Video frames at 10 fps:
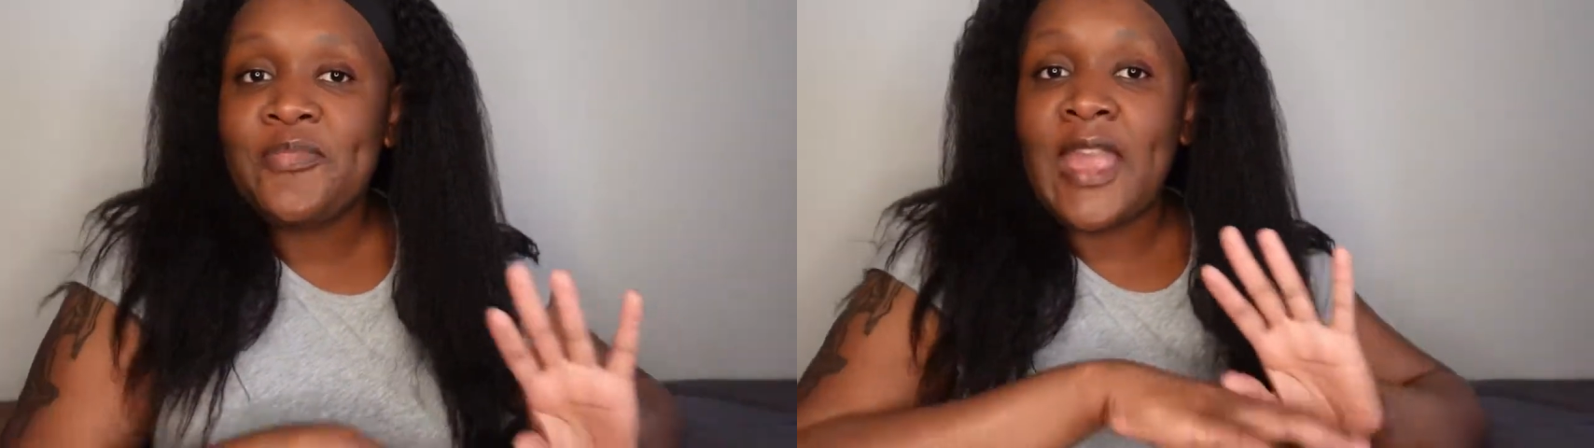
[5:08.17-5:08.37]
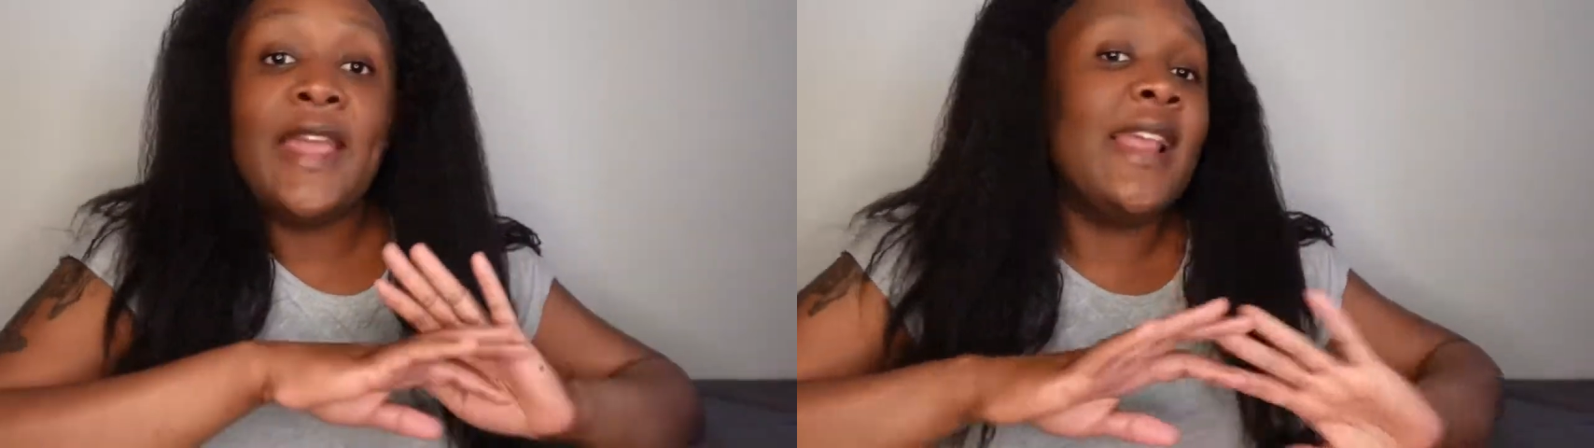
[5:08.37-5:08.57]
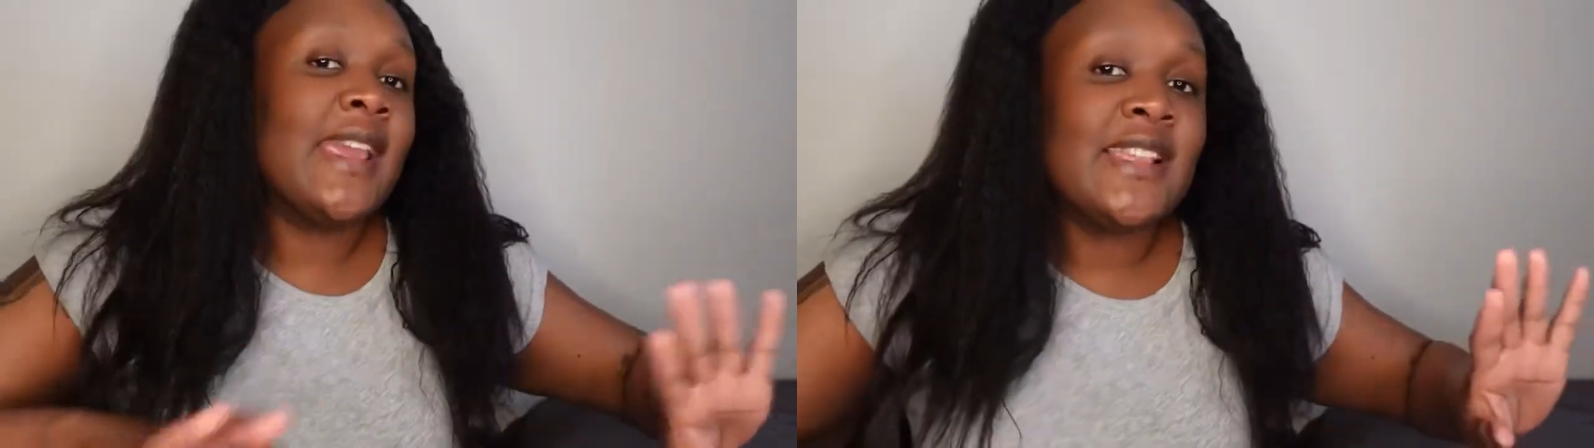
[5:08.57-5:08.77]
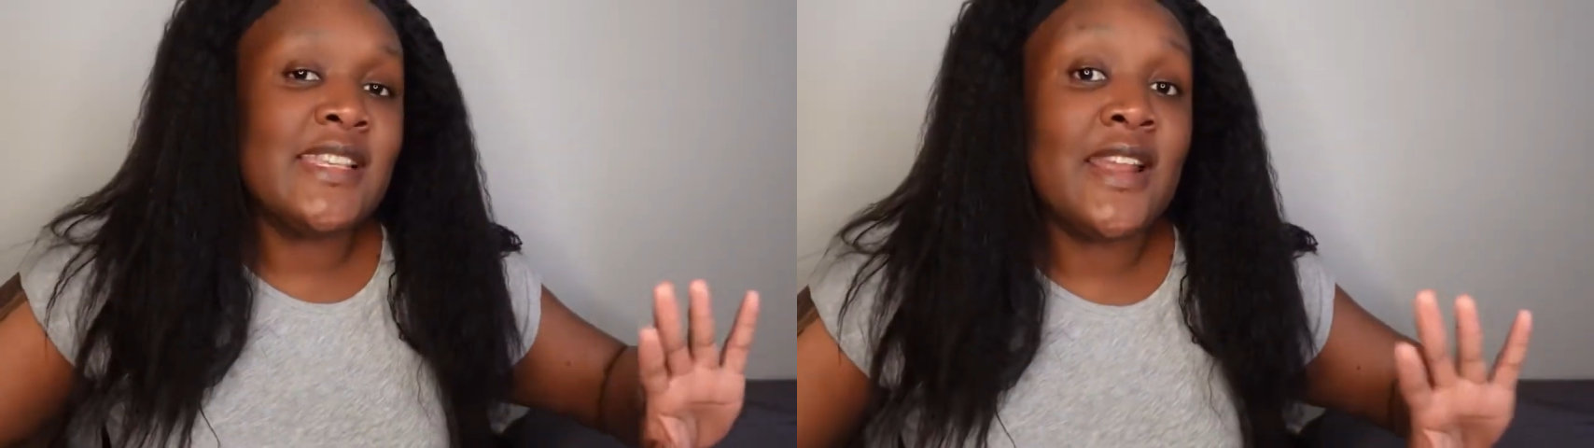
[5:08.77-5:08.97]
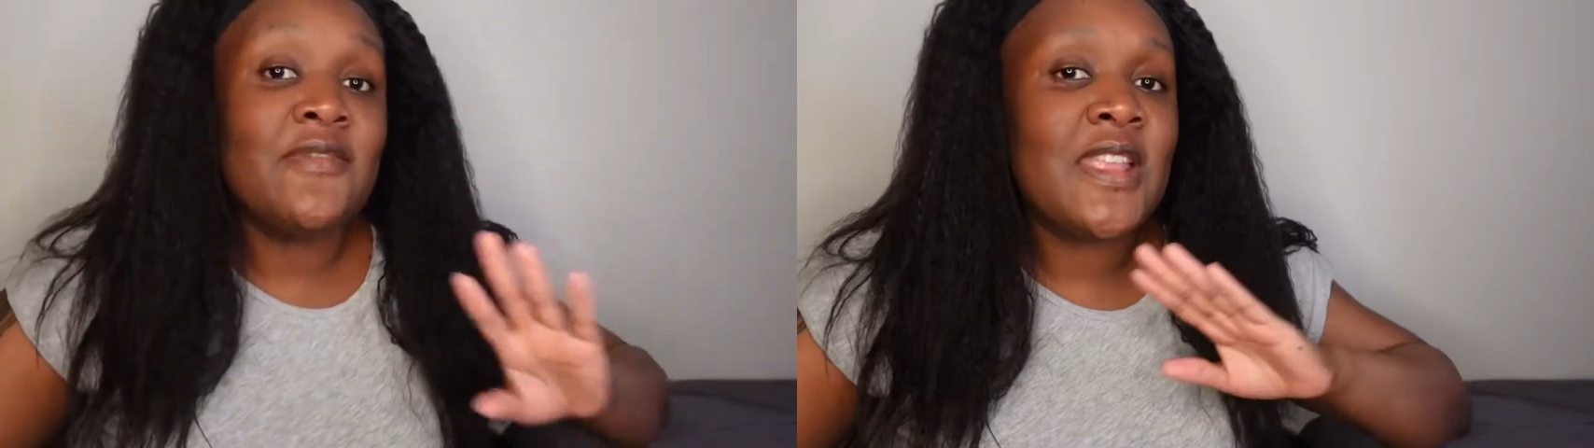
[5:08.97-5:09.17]
and like i
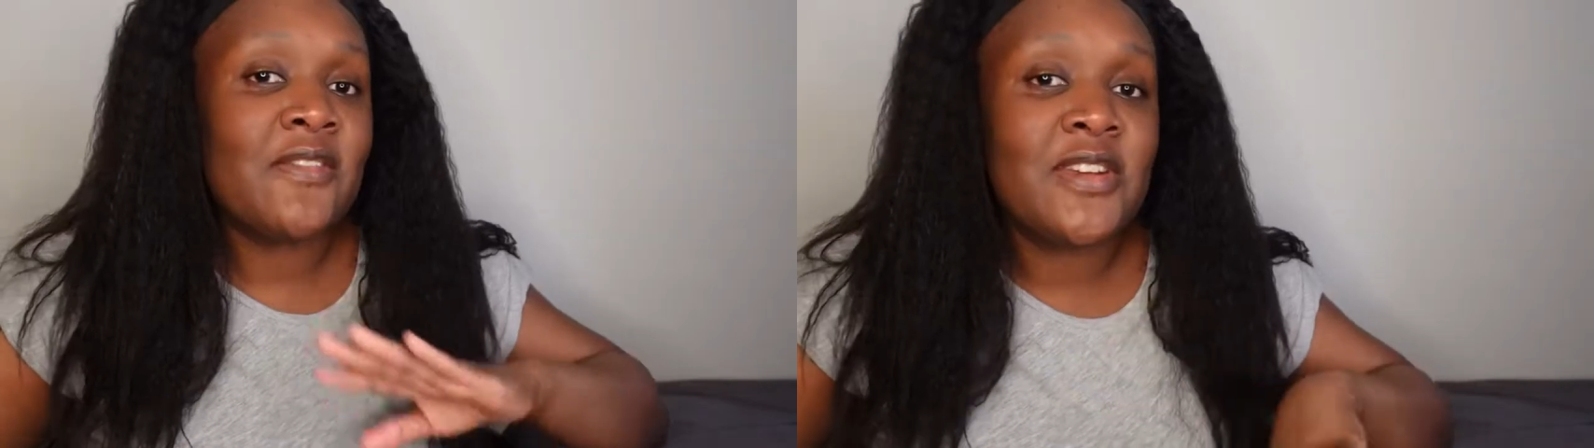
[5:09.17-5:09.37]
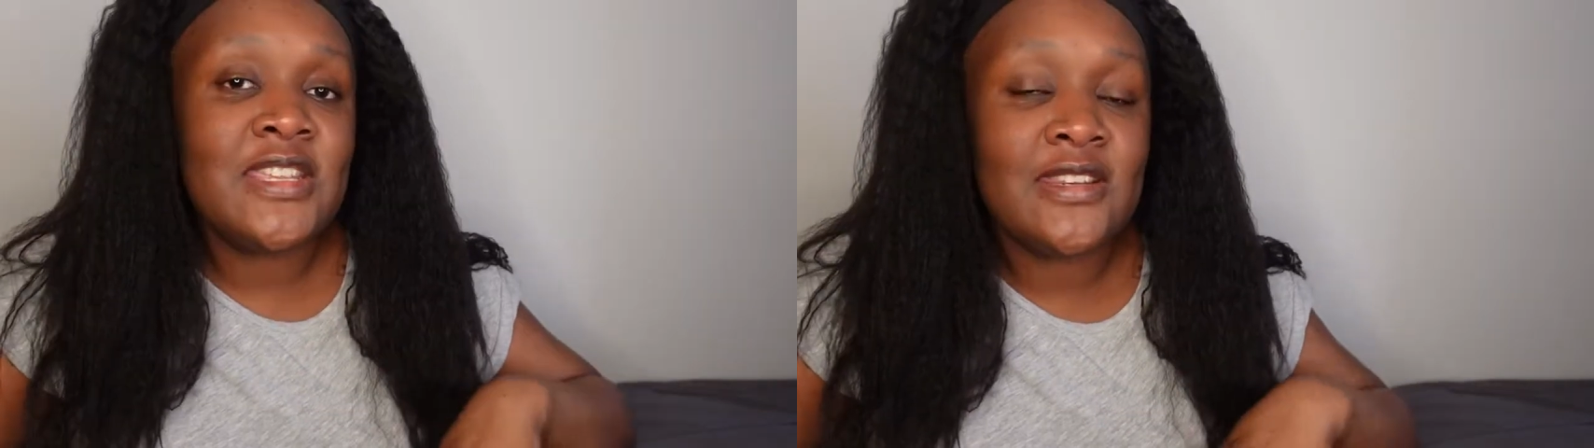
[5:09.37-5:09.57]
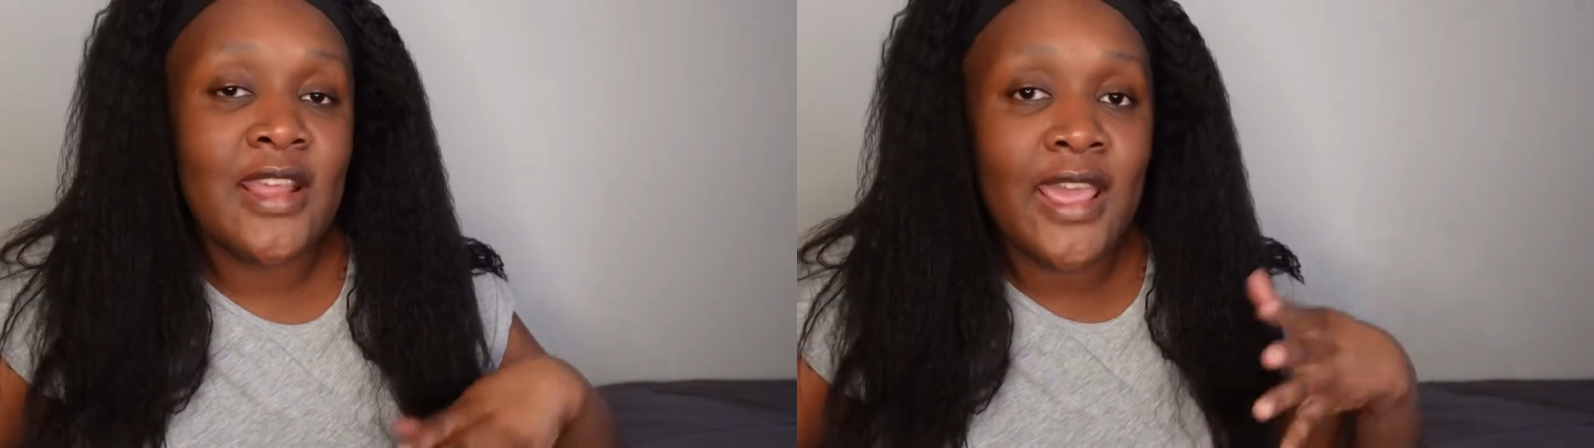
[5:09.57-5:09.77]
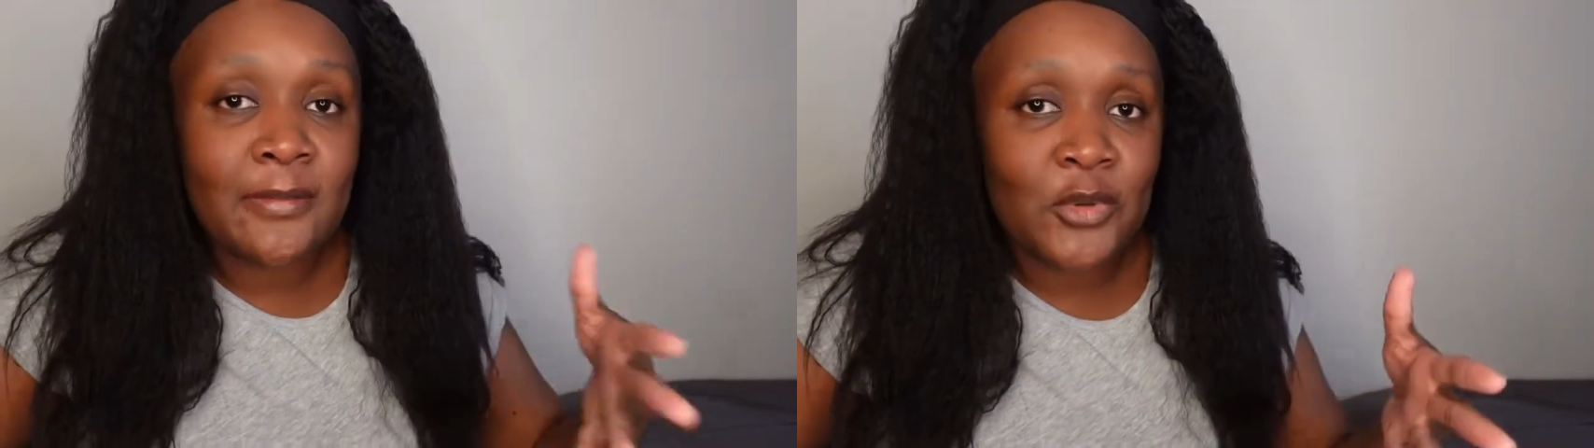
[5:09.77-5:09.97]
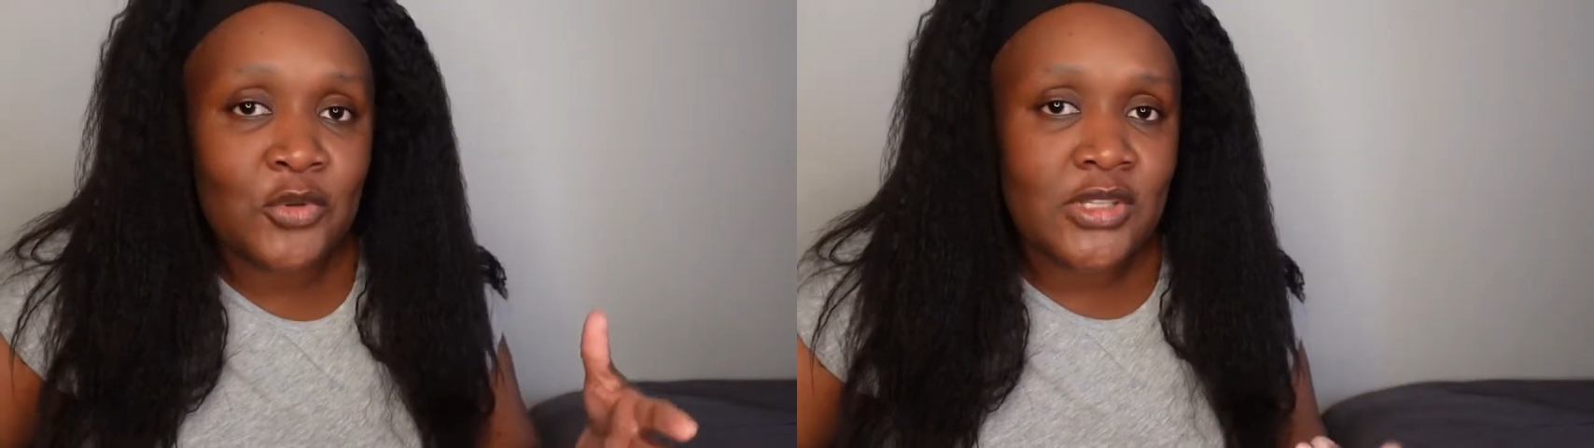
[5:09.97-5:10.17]
said i've never eaten the
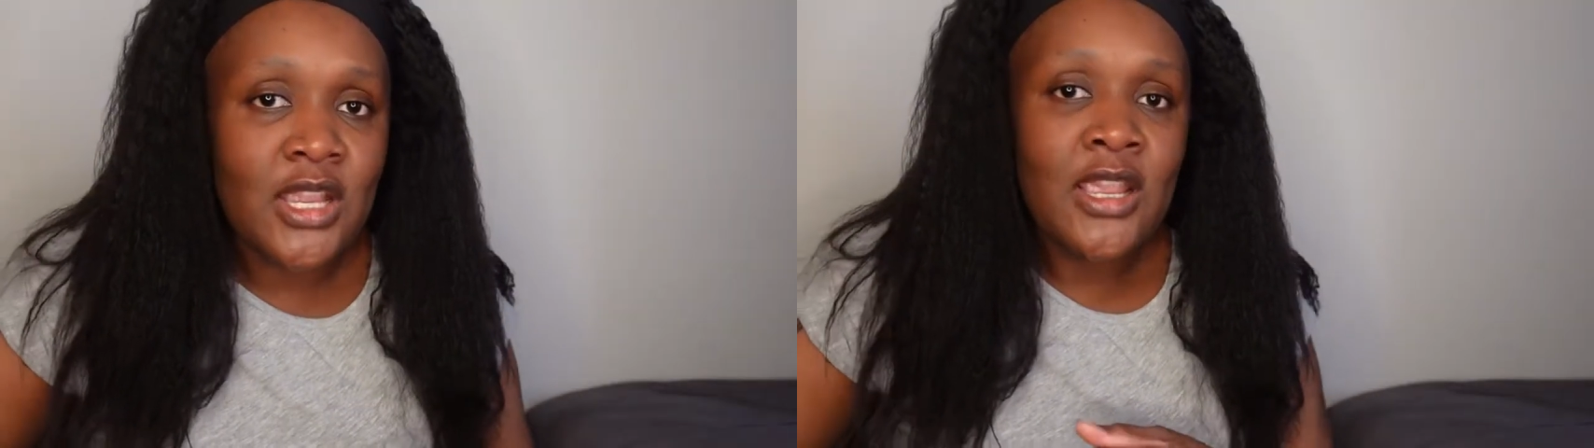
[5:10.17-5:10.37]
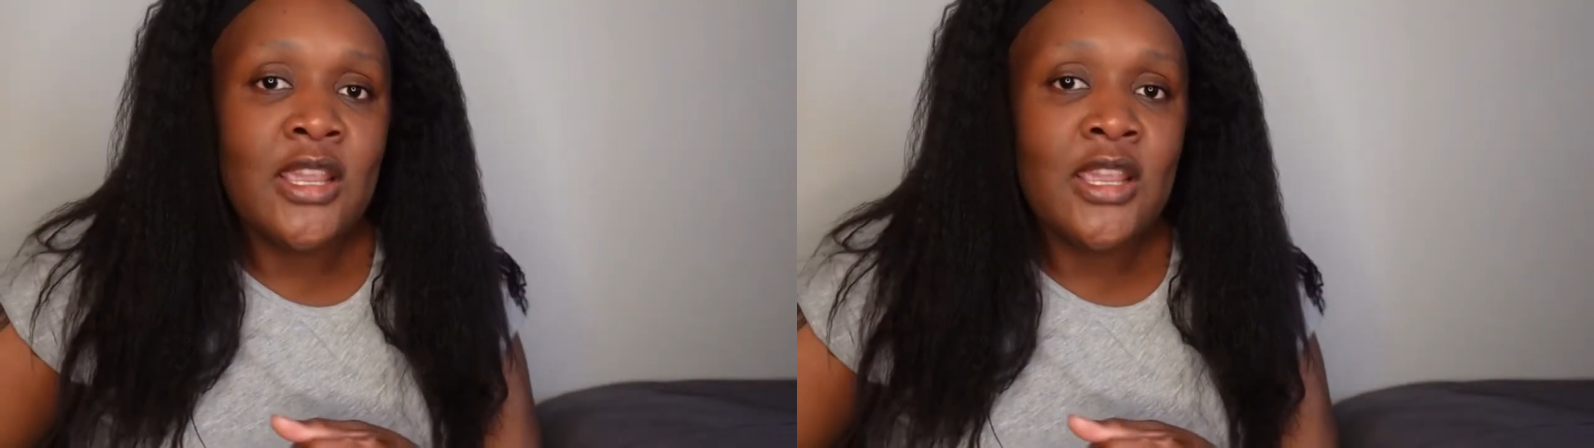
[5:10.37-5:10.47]
edibles